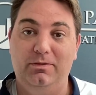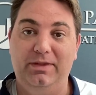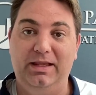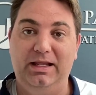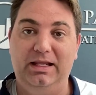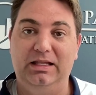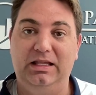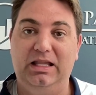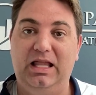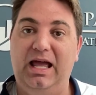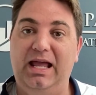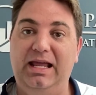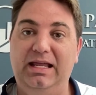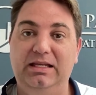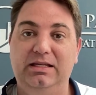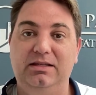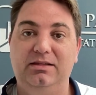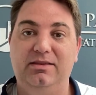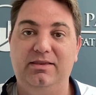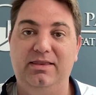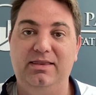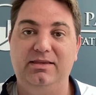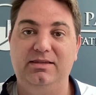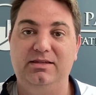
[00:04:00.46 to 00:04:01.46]
They like
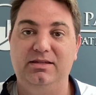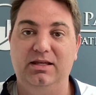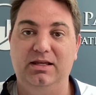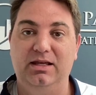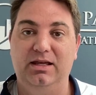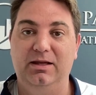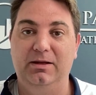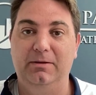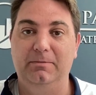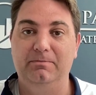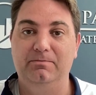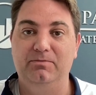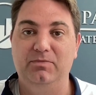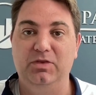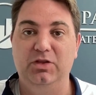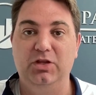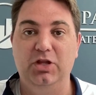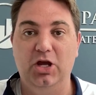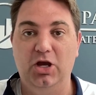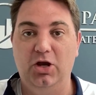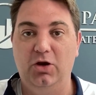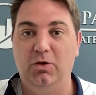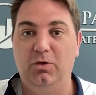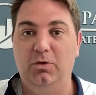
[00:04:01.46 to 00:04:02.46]
to
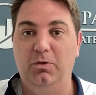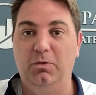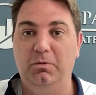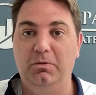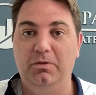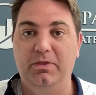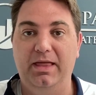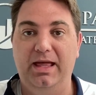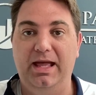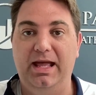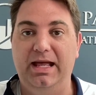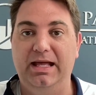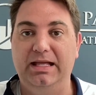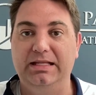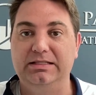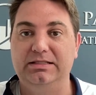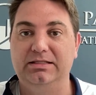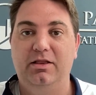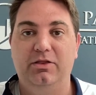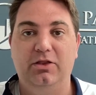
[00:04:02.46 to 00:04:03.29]
know that